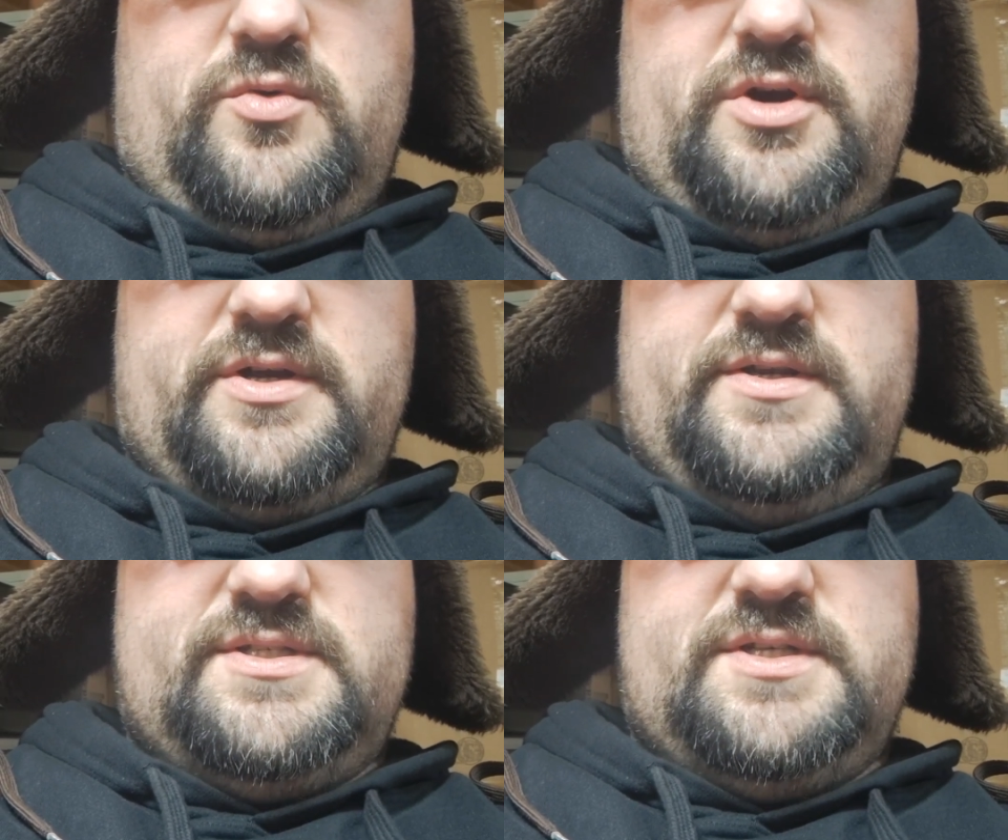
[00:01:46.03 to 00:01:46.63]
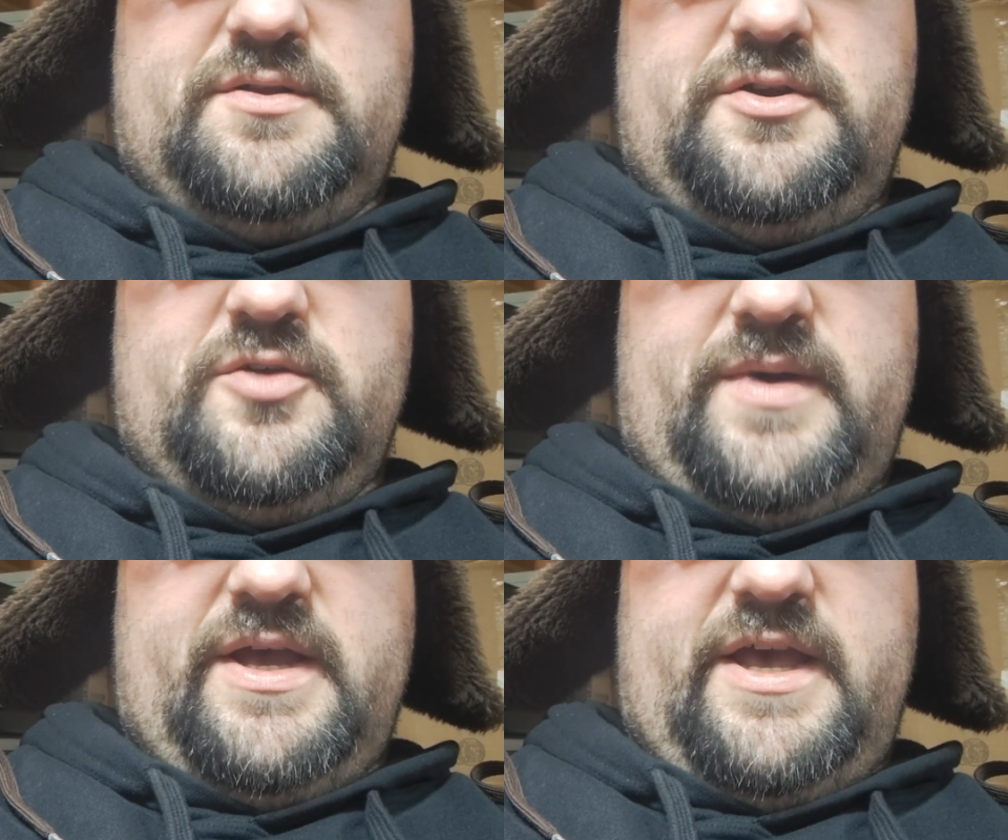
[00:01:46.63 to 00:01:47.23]
work on this
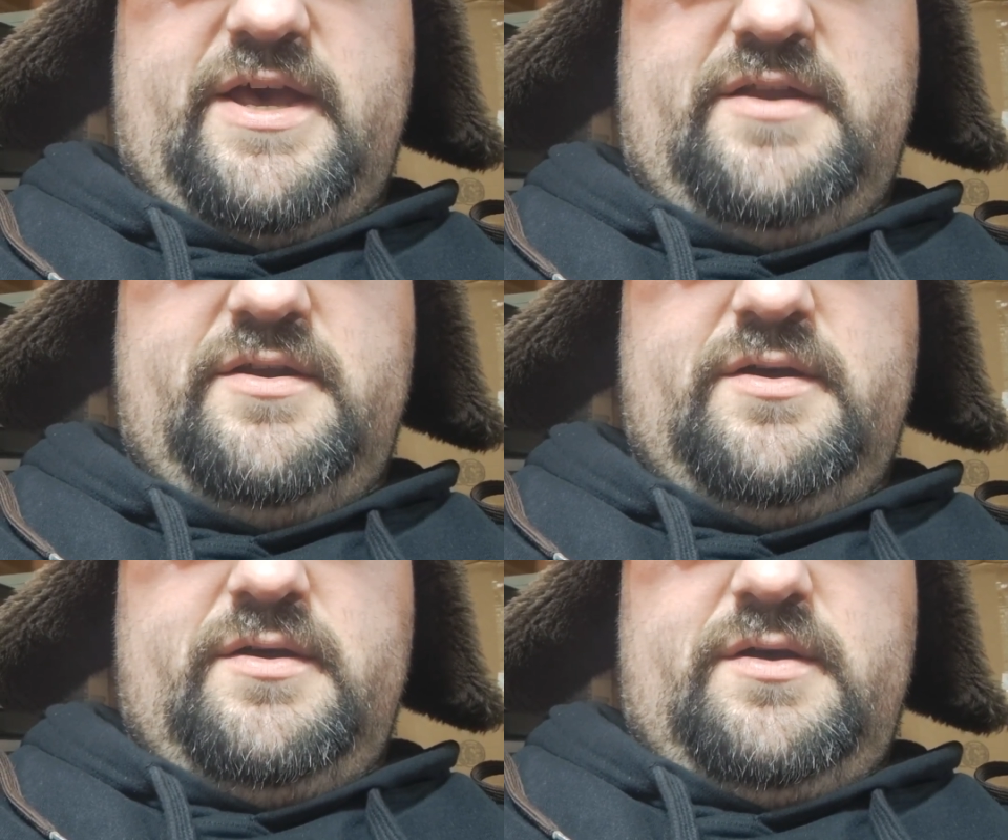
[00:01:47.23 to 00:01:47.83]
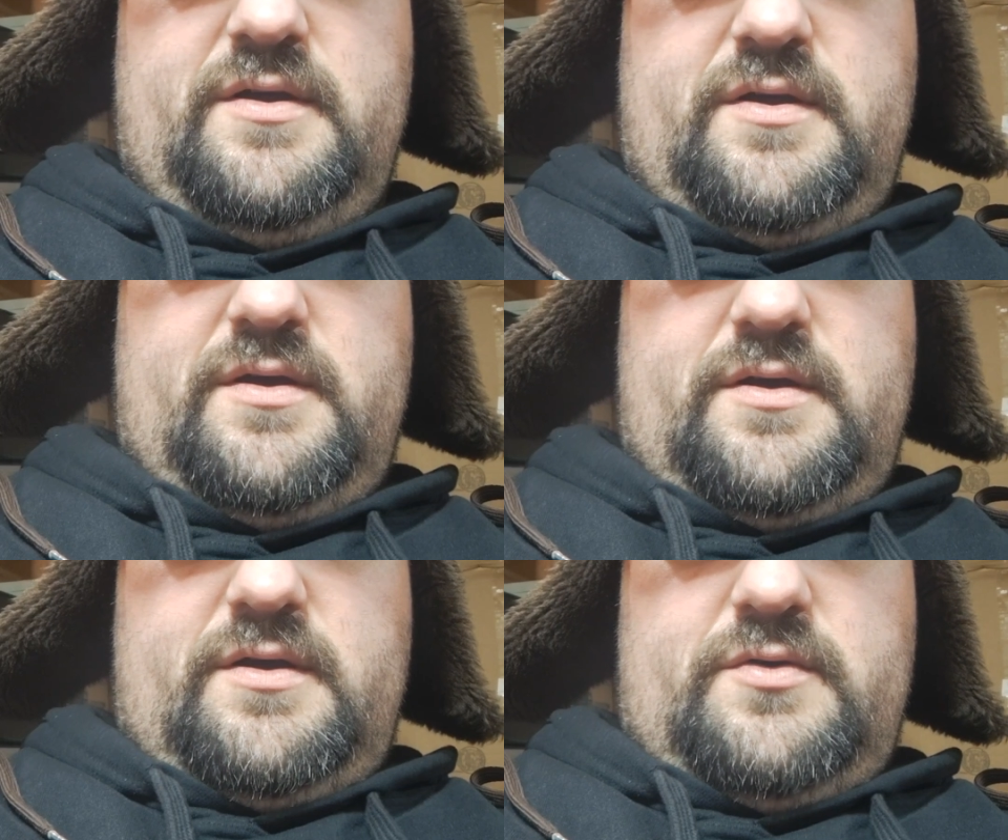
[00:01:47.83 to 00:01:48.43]
cylinder by hand
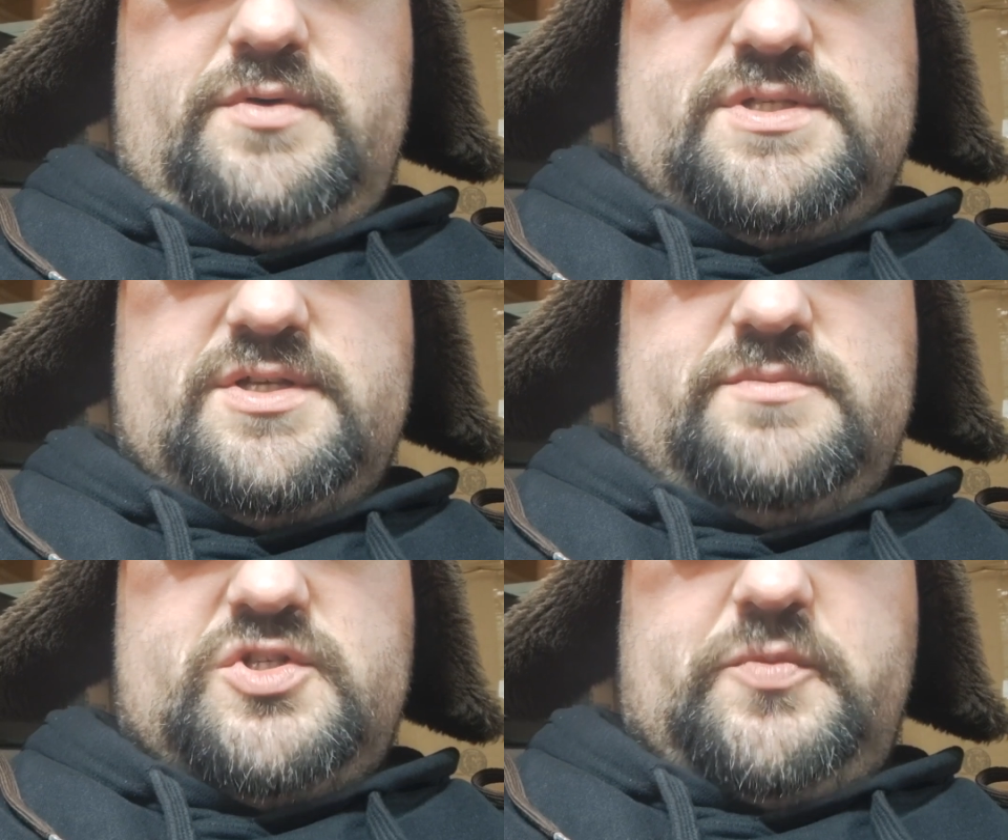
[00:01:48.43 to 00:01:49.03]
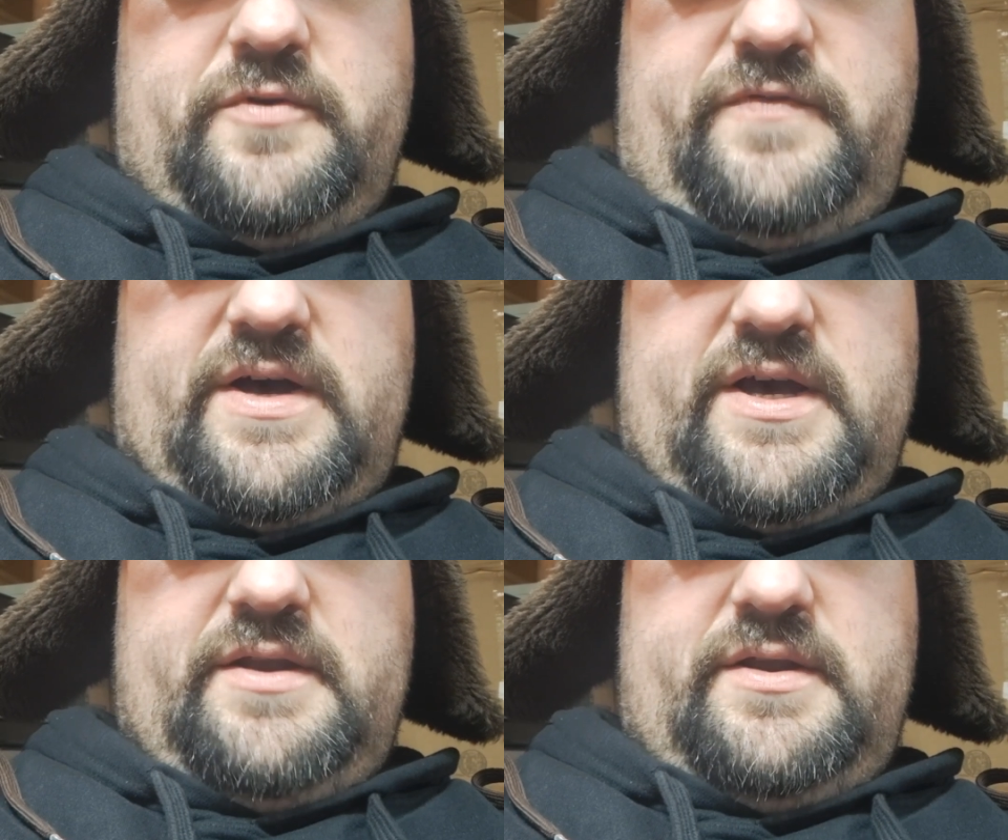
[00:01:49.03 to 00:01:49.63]
with some super
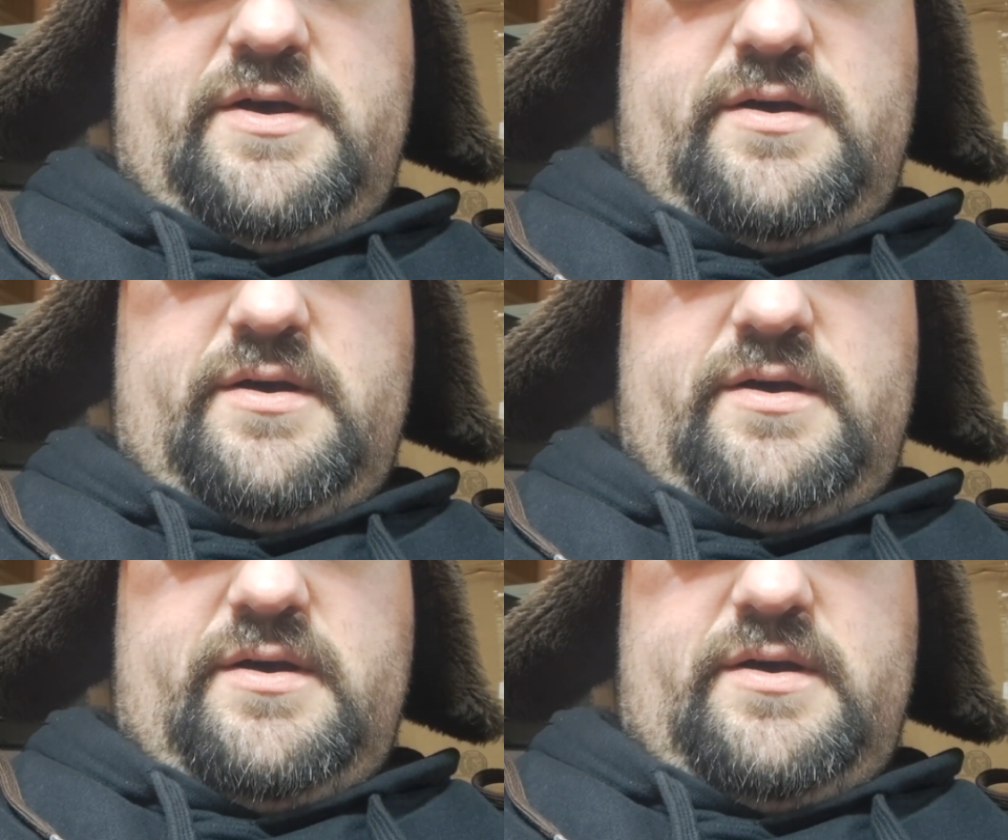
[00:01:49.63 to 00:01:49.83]
fine